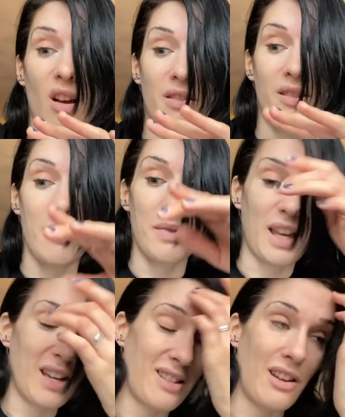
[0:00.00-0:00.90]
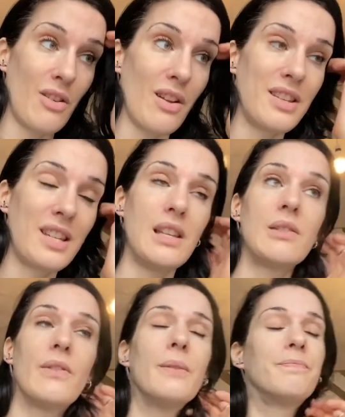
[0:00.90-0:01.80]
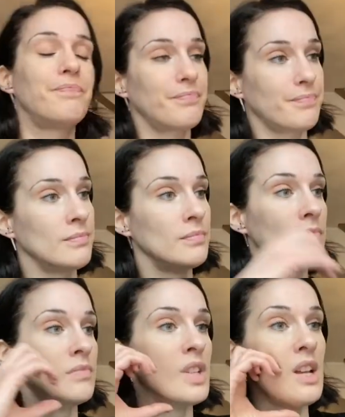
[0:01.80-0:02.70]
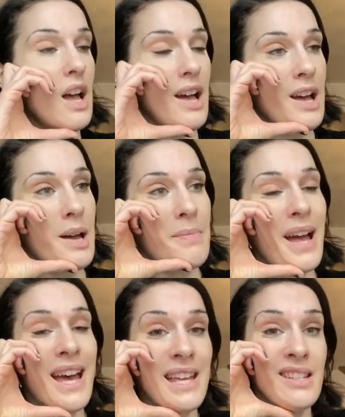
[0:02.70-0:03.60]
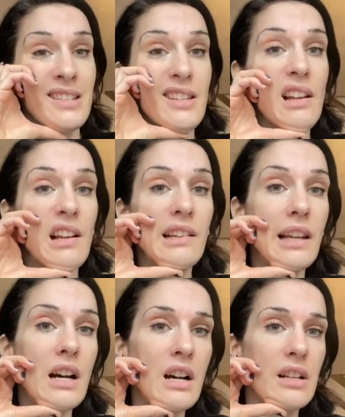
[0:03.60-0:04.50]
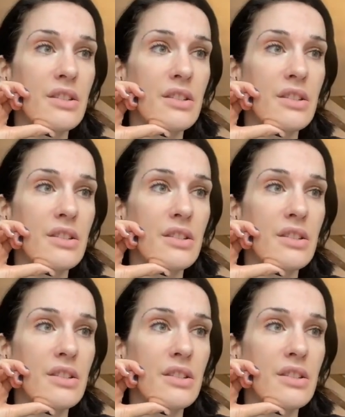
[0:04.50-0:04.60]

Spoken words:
stomach it because I don't like the taste of it. And the